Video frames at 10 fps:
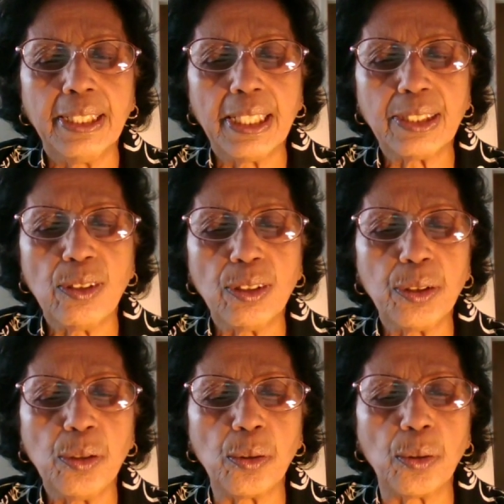That's not
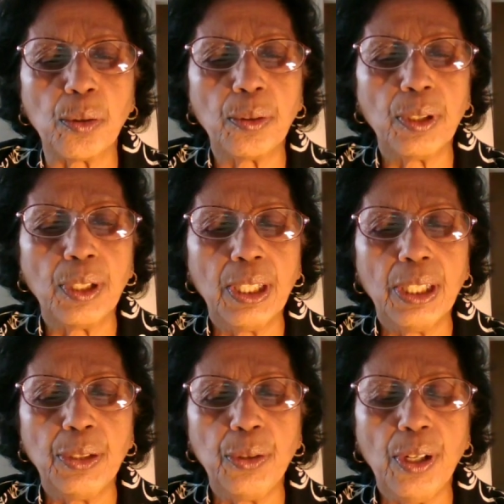true.
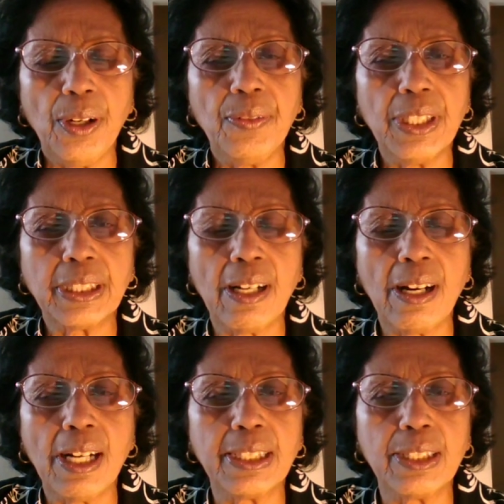You have worked
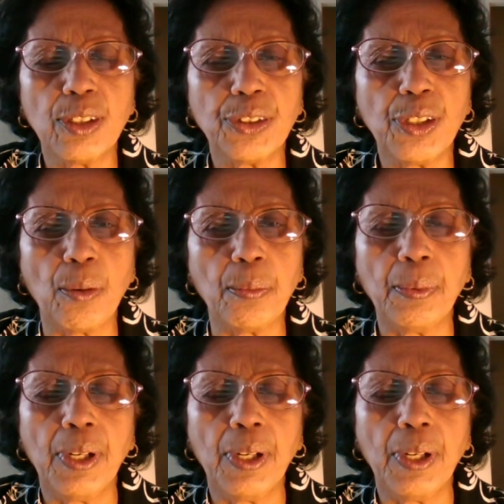hard in your job,